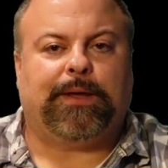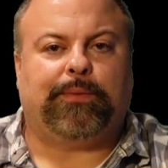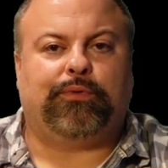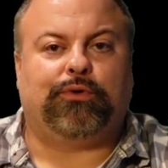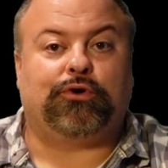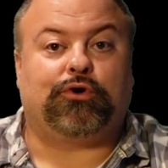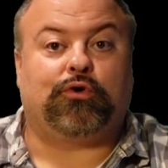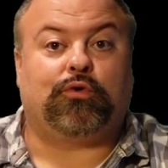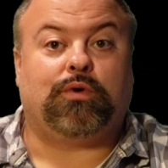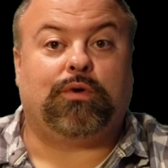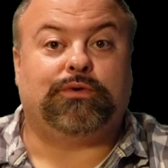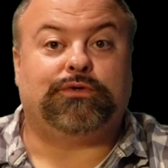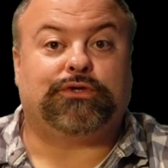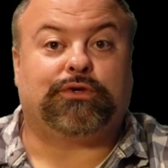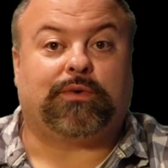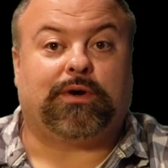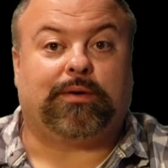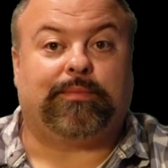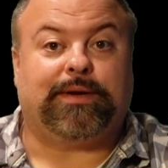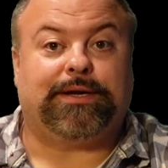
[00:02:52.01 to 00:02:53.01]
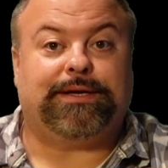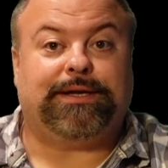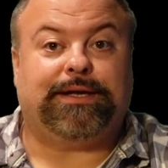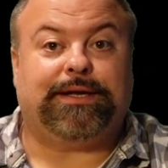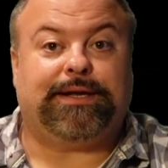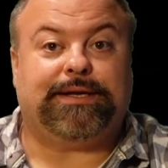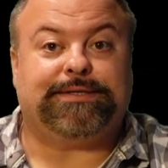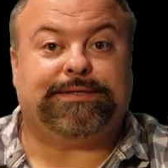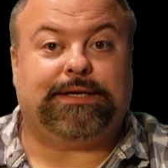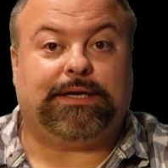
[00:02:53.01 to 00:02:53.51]
put quotes around my
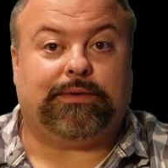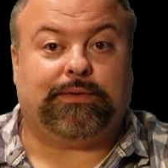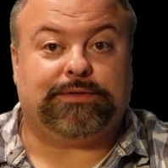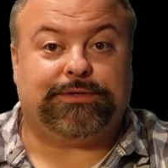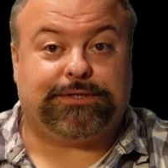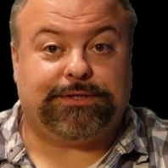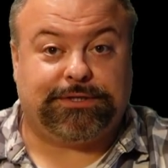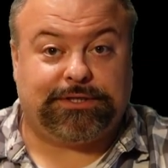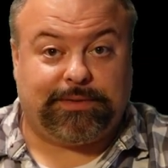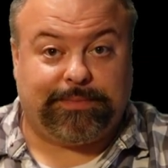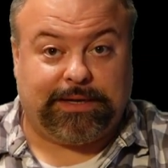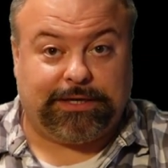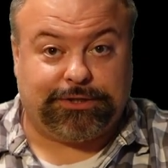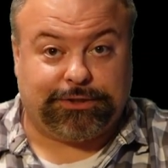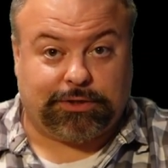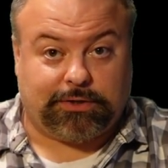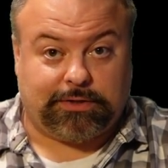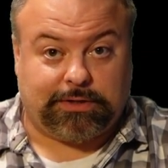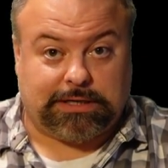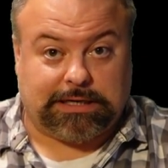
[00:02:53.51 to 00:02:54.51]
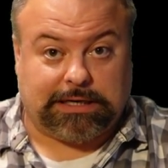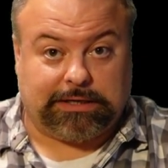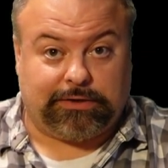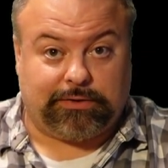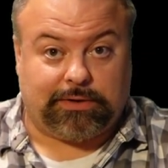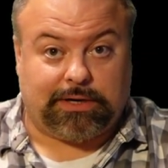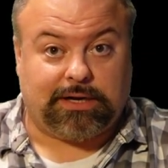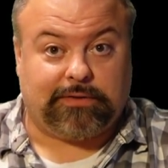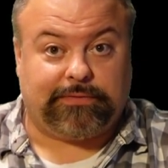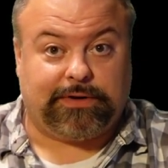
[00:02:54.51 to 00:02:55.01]
DNA sequence just to make sure that I
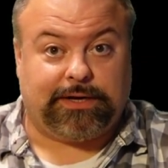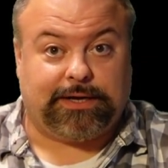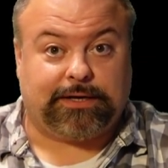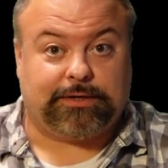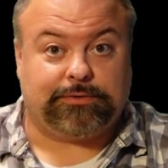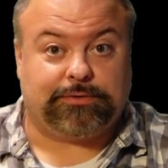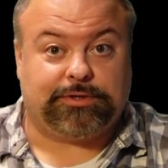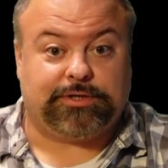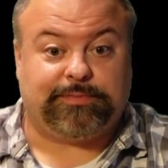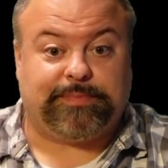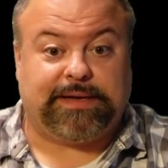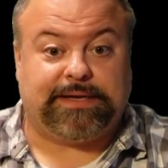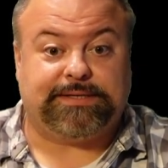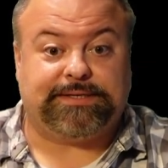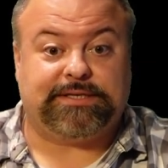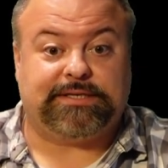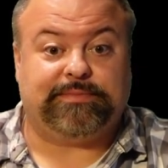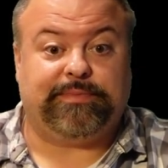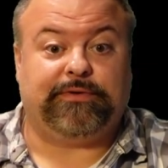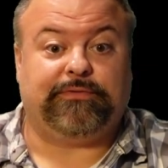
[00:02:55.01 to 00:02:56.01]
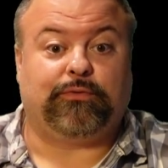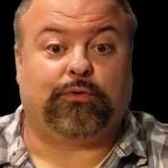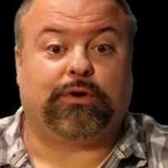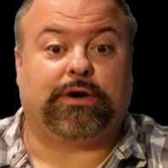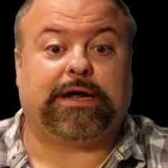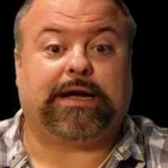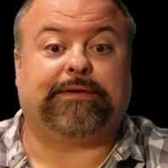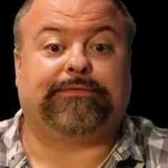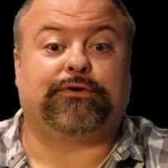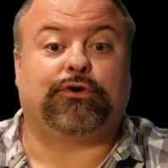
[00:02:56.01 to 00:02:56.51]
don't have any extra spaces before
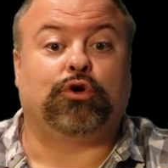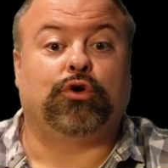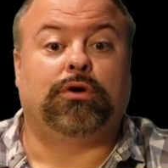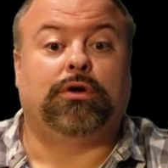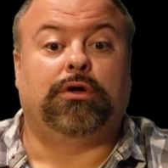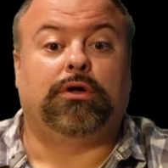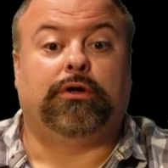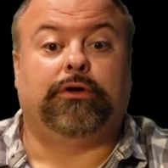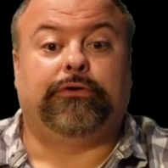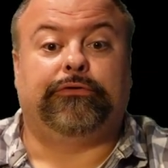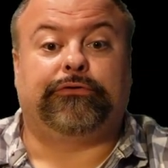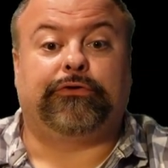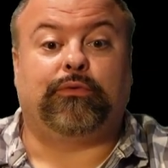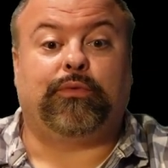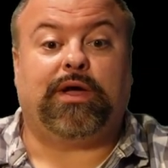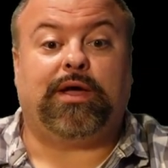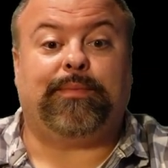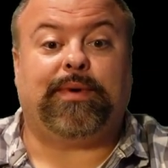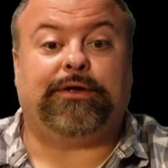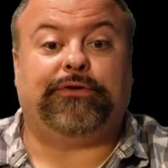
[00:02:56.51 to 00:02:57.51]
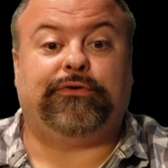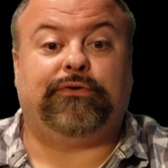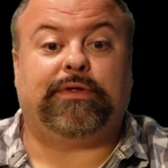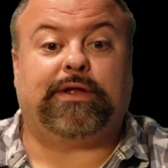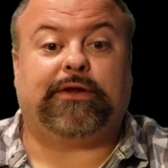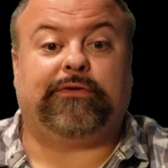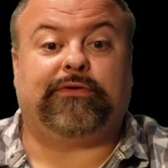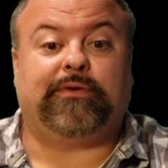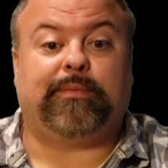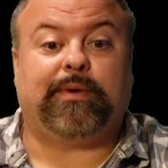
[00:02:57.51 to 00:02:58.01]
and after. So the way I might do
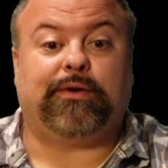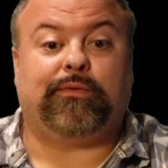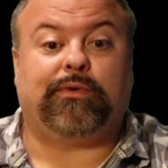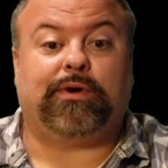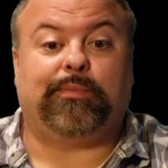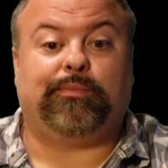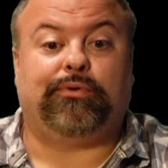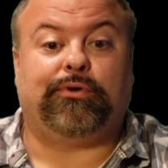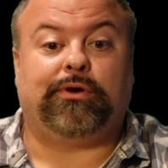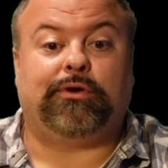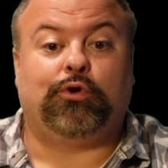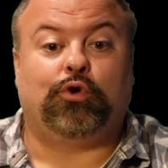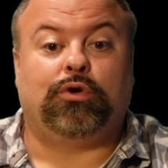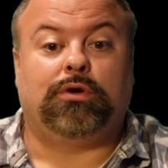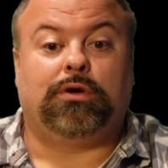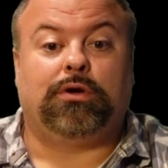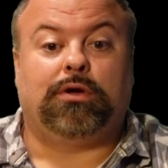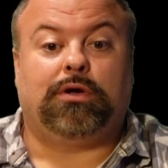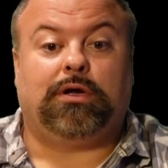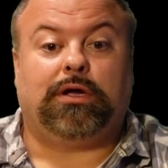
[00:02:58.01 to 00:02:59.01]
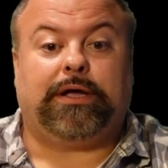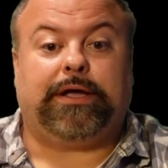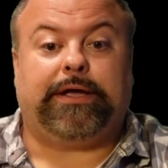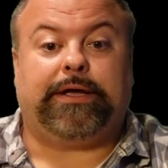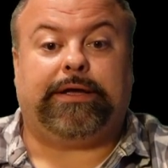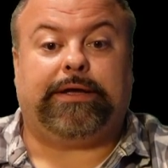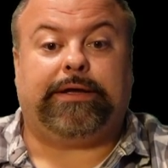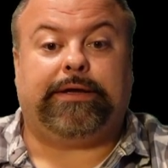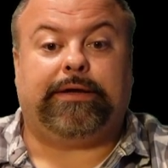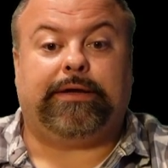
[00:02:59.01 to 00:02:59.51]
that is I might want to put
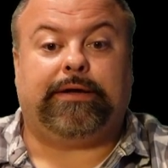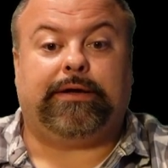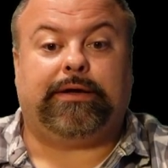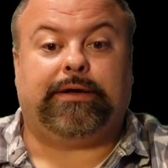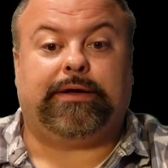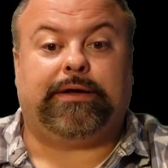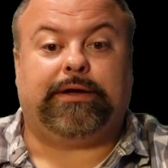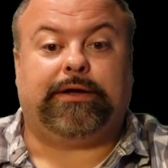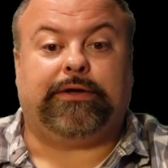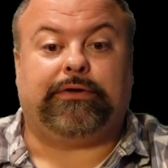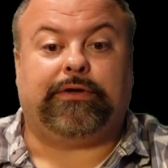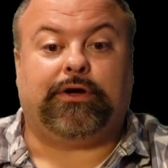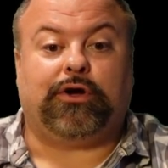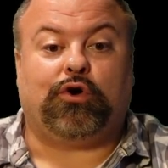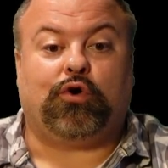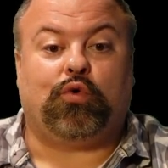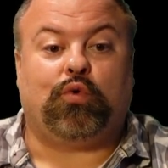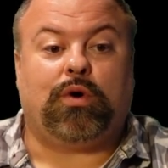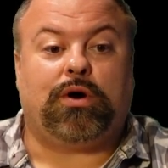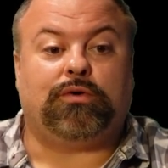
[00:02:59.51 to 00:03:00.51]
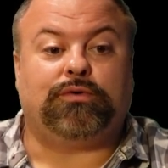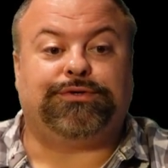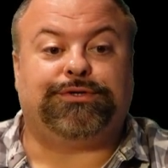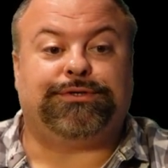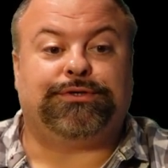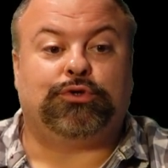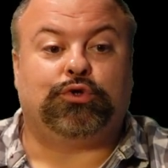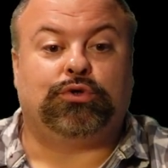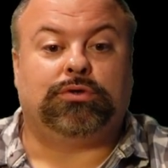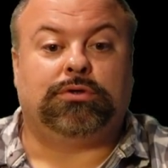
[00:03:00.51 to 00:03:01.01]
a, a, a
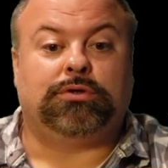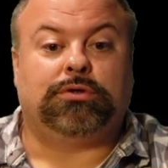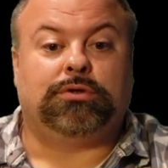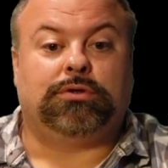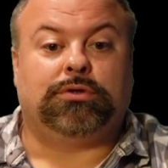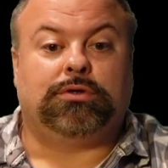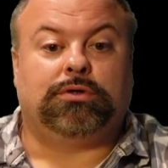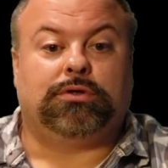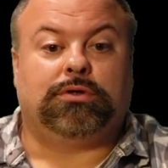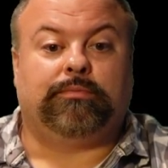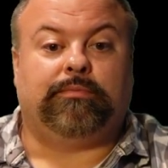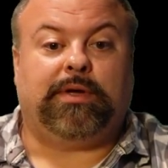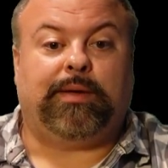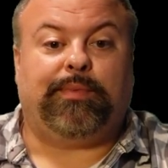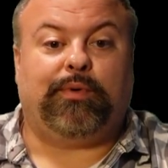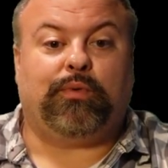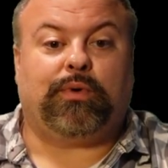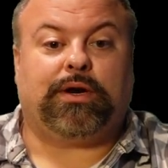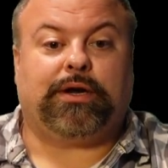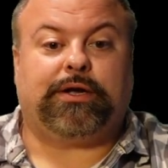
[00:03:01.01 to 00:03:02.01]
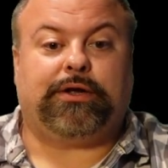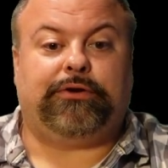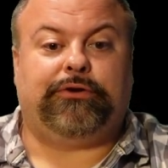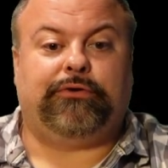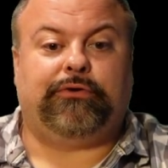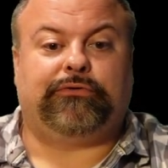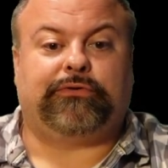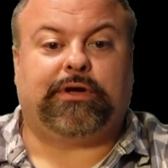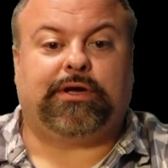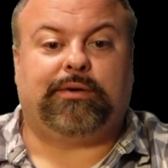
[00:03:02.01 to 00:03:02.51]
quote. Maybe what I could do is I